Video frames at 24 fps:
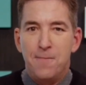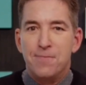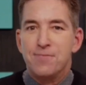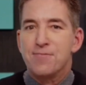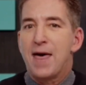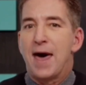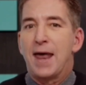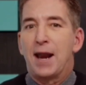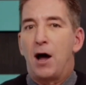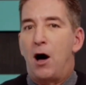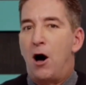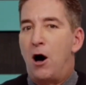
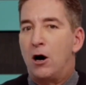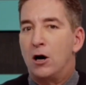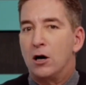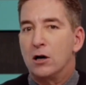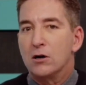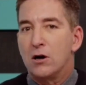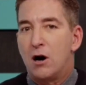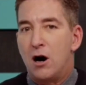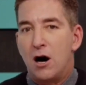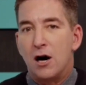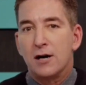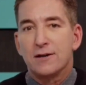that all
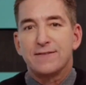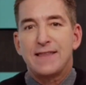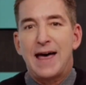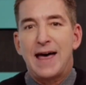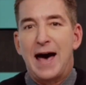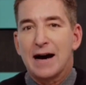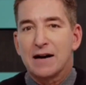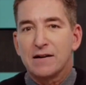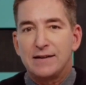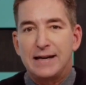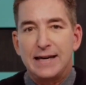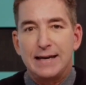along
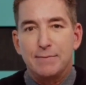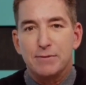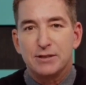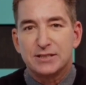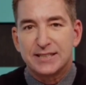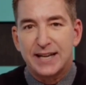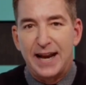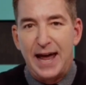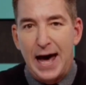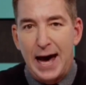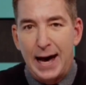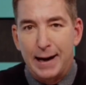that claim was
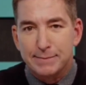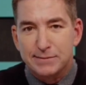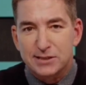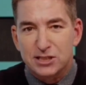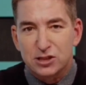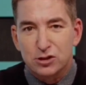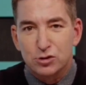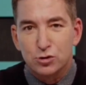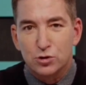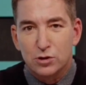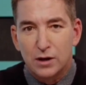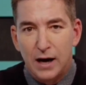an
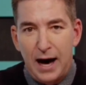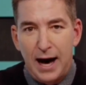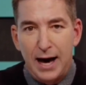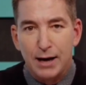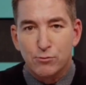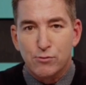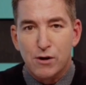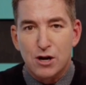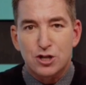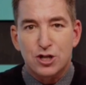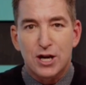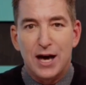absolute lie.
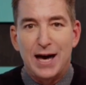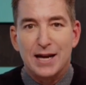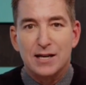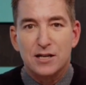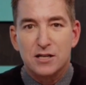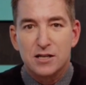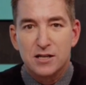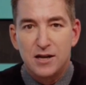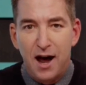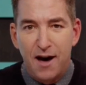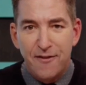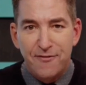Russia
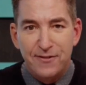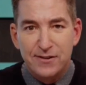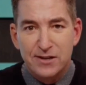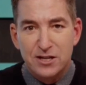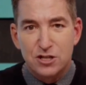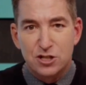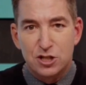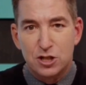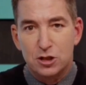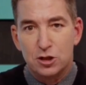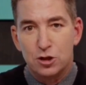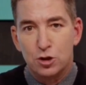had nothing
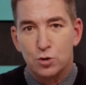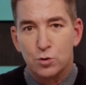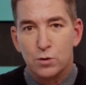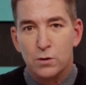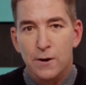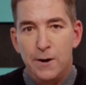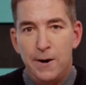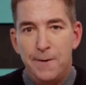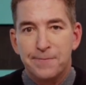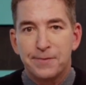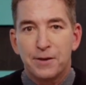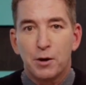to do
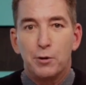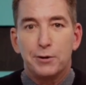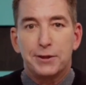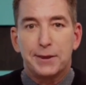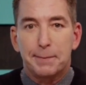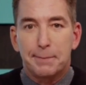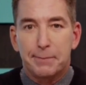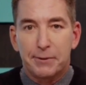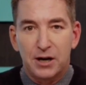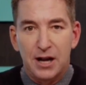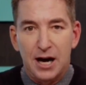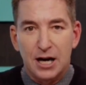with
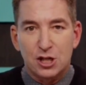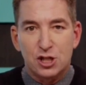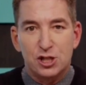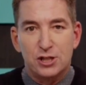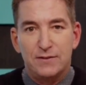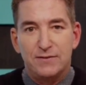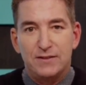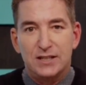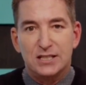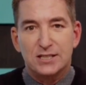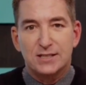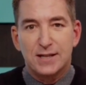the
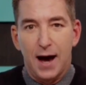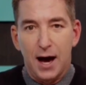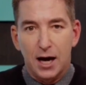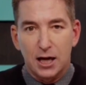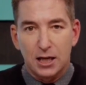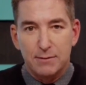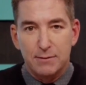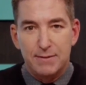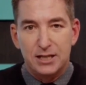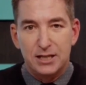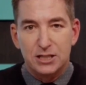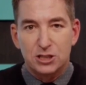production of these
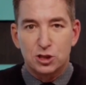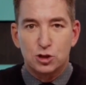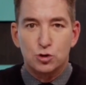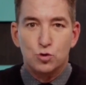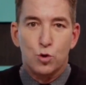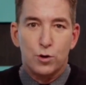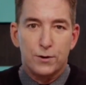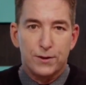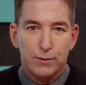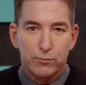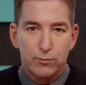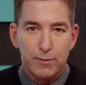documents,
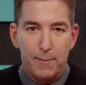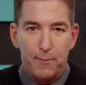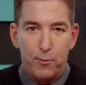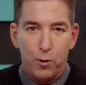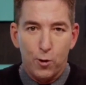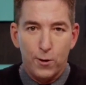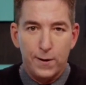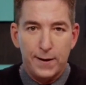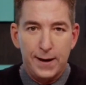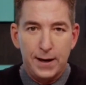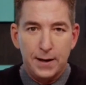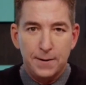nor the
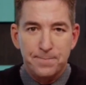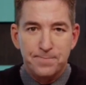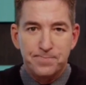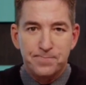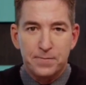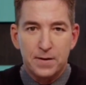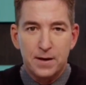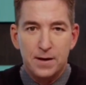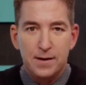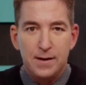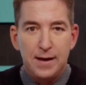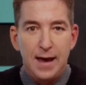reporting,
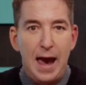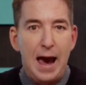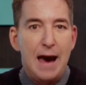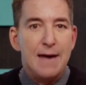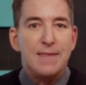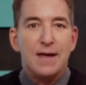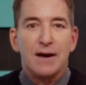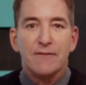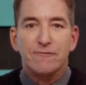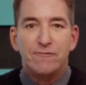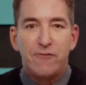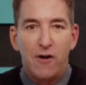and
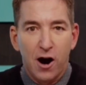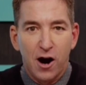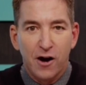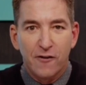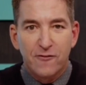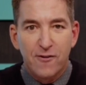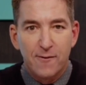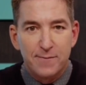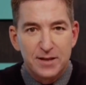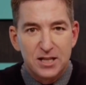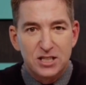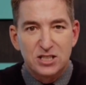that far
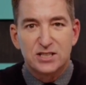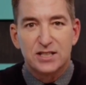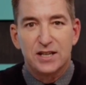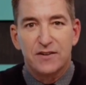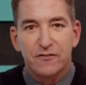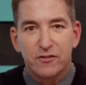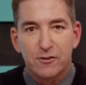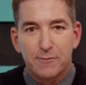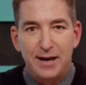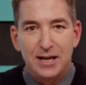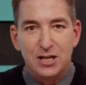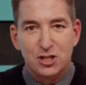from
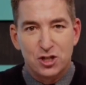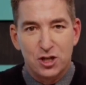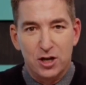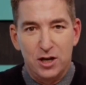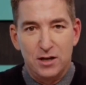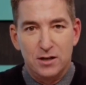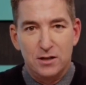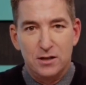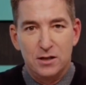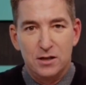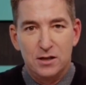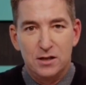
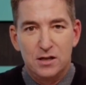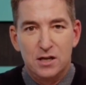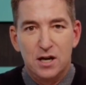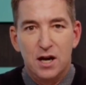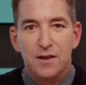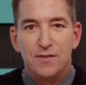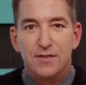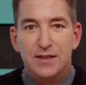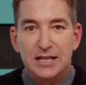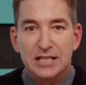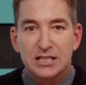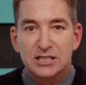disinformation,
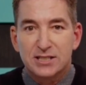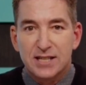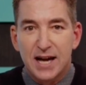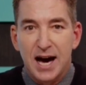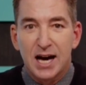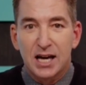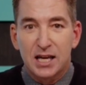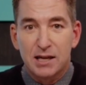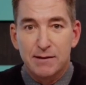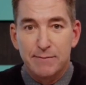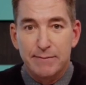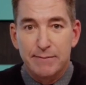these
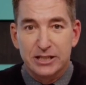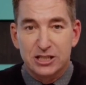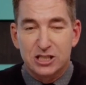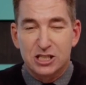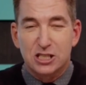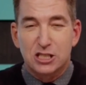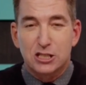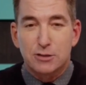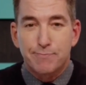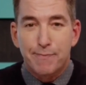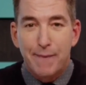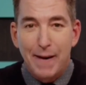documents,
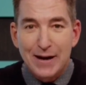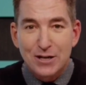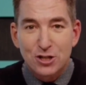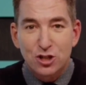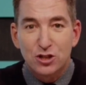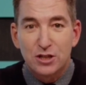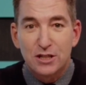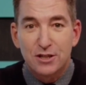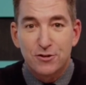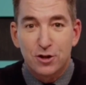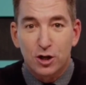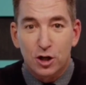
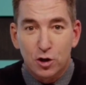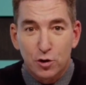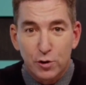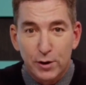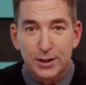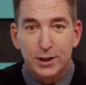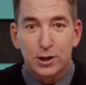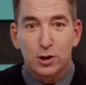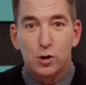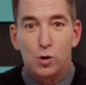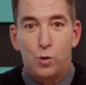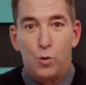especially the
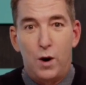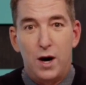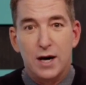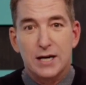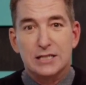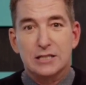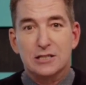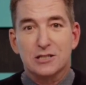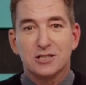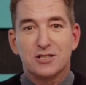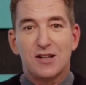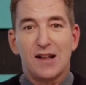critical
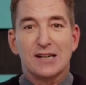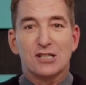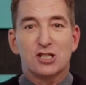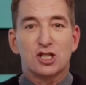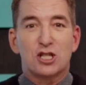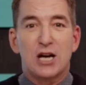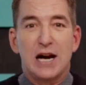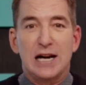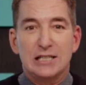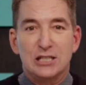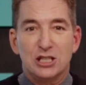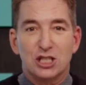ones that
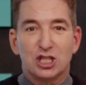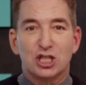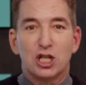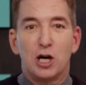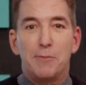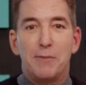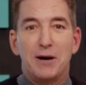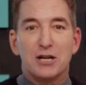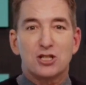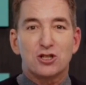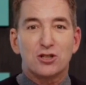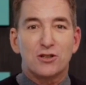shine so
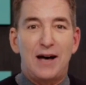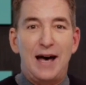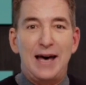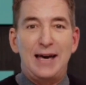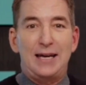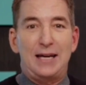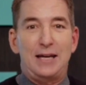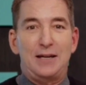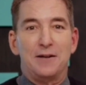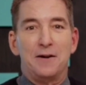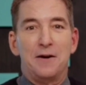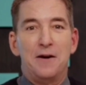much
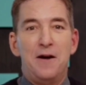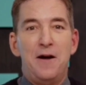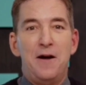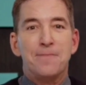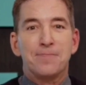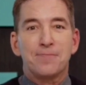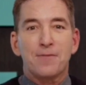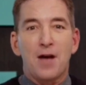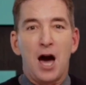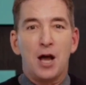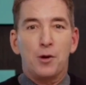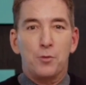light
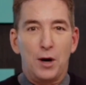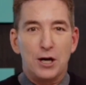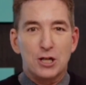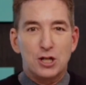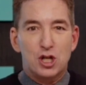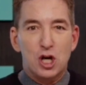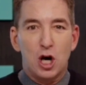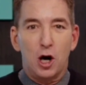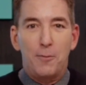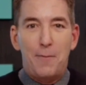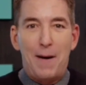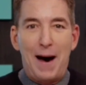on what
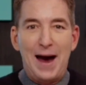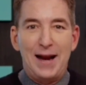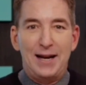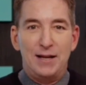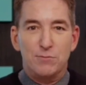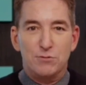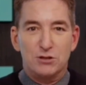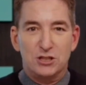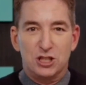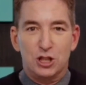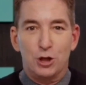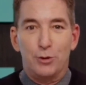Joe
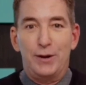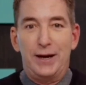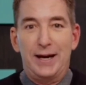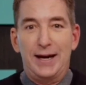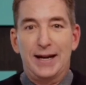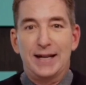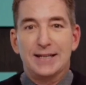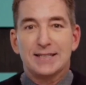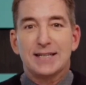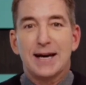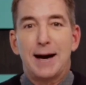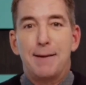Biden was doing
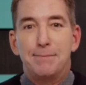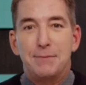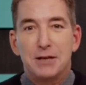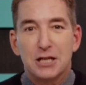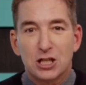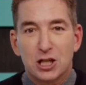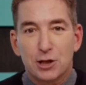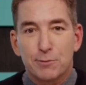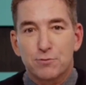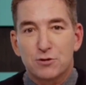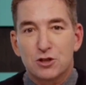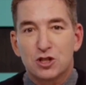in
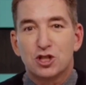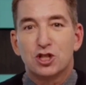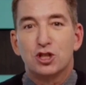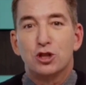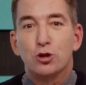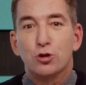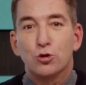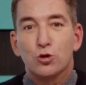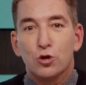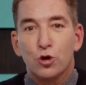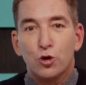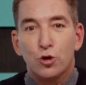attempting to
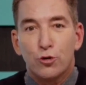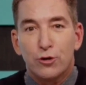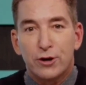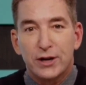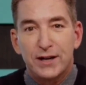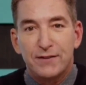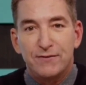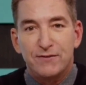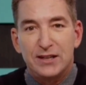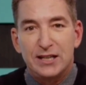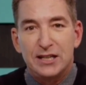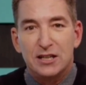pursue
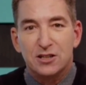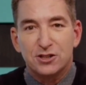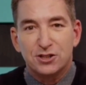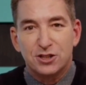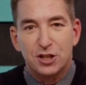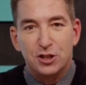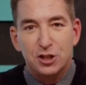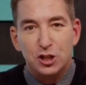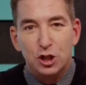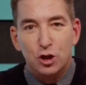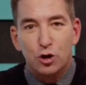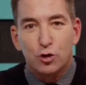lucrative deals
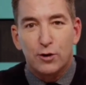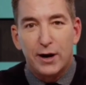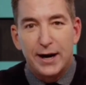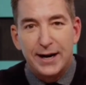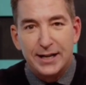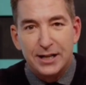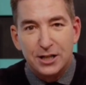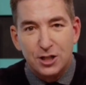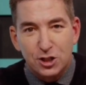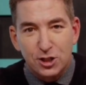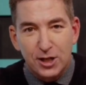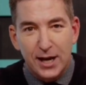in
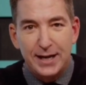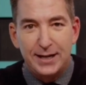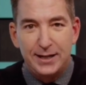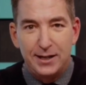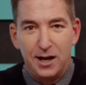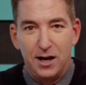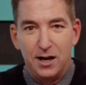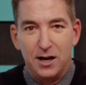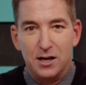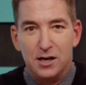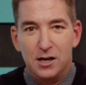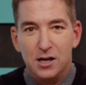Ukraine and
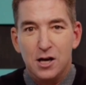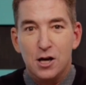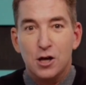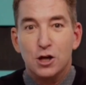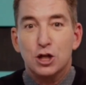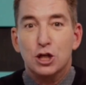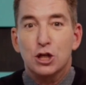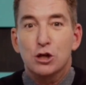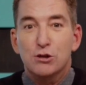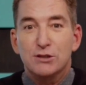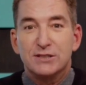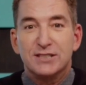China,
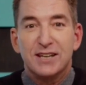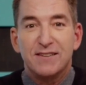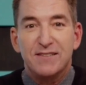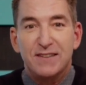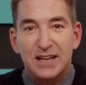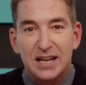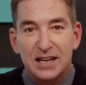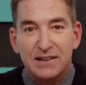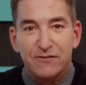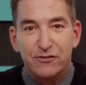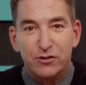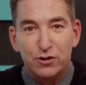using
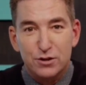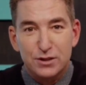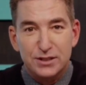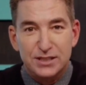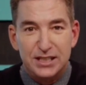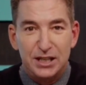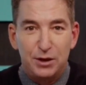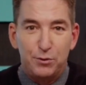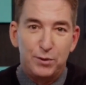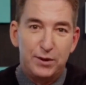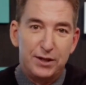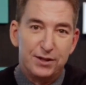the influence
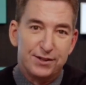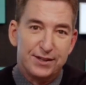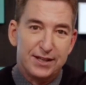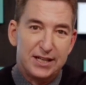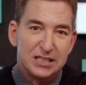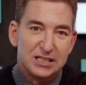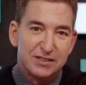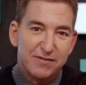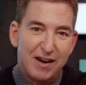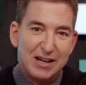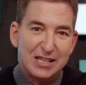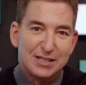he wielded
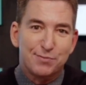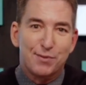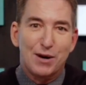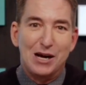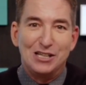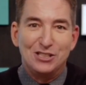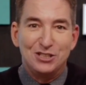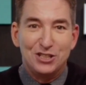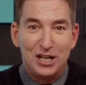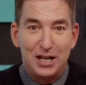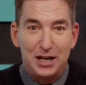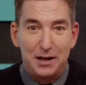as vice
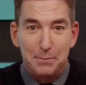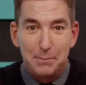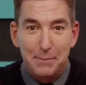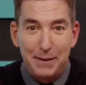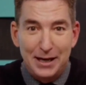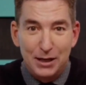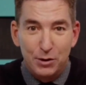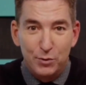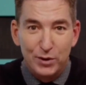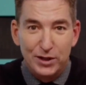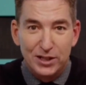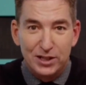president and
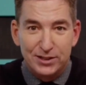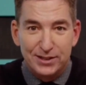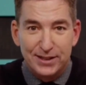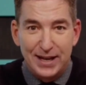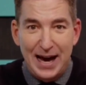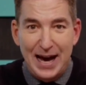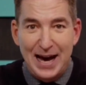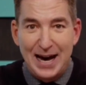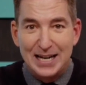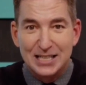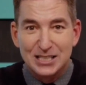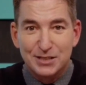may wield
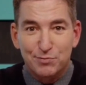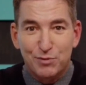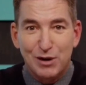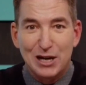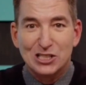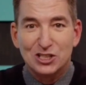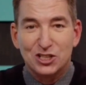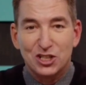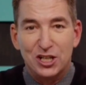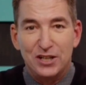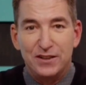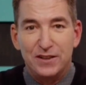as
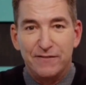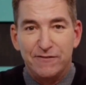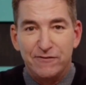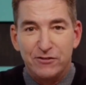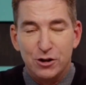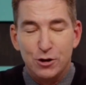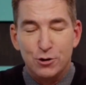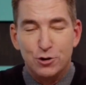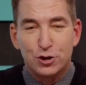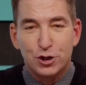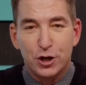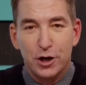president in the
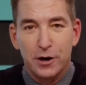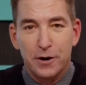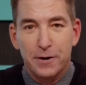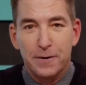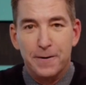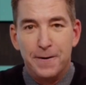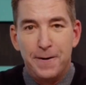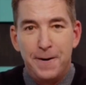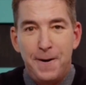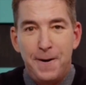future,